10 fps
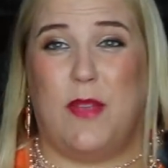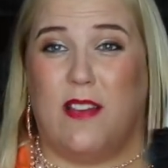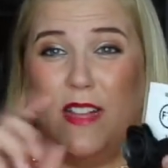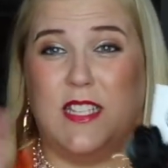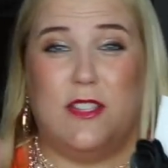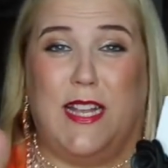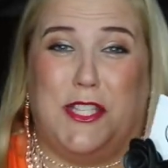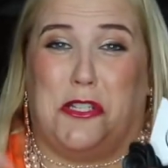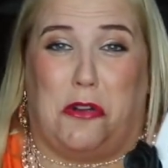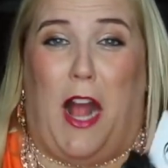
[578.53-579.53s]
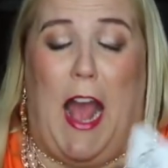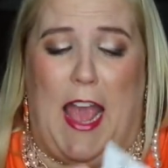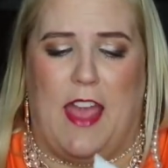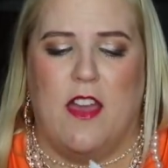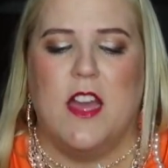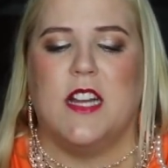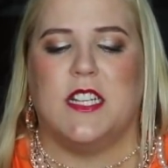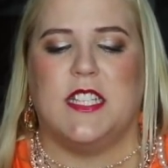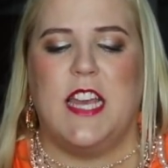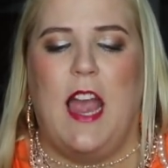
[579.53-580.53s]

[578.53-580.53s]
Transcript: Like, let's try to see